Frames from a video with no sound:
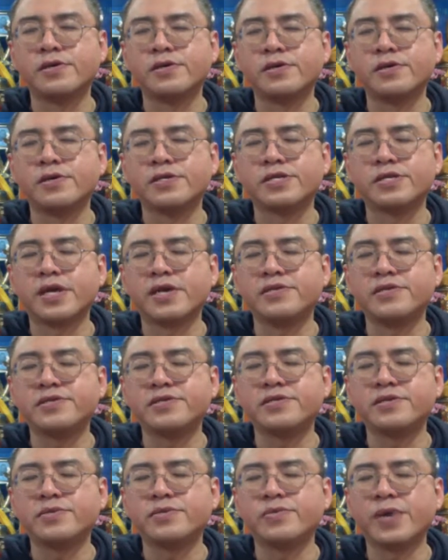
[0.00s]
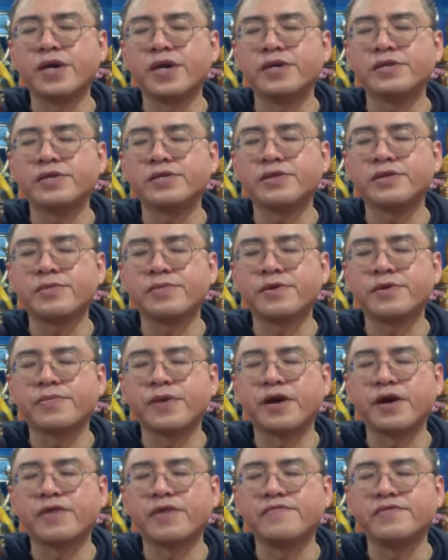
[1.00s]
Sense the weight of your
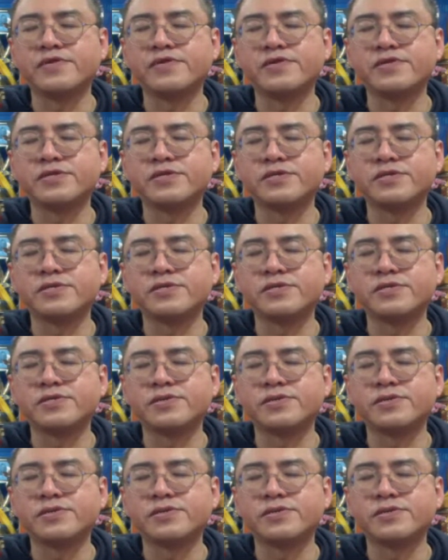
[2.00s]
pelvis